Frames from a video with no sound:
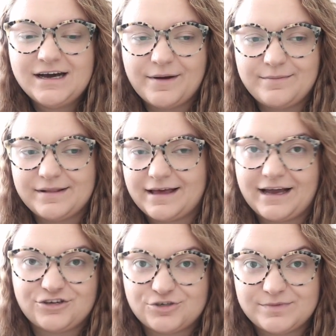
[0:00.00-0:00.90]
I be like
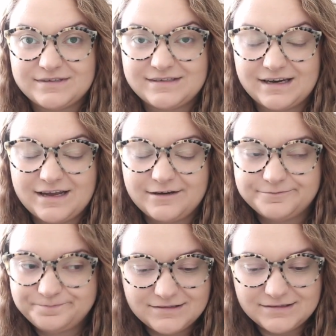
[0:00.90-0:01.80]
I should be studying.